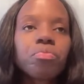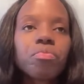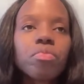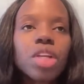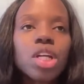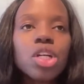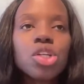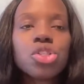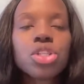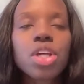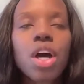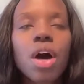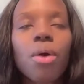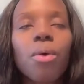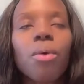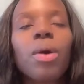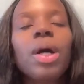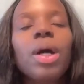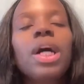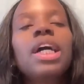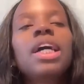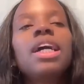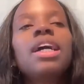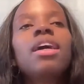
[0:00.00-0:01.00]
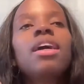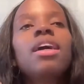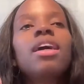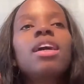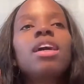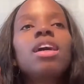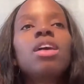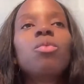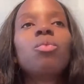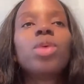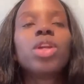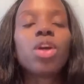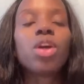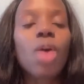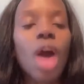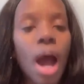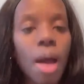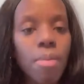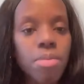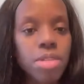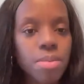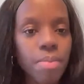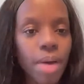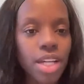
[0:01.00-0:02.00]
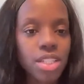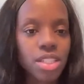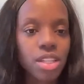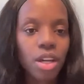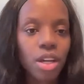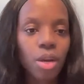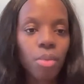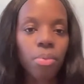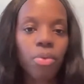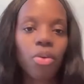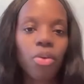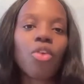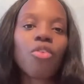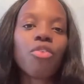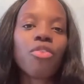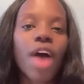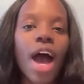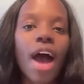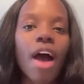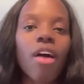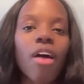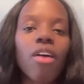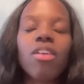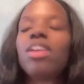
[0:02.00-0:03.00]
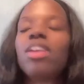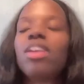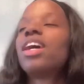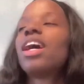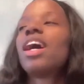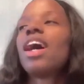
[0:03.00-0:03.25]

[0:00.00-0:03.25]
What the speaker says: So when you're optimizing your profile,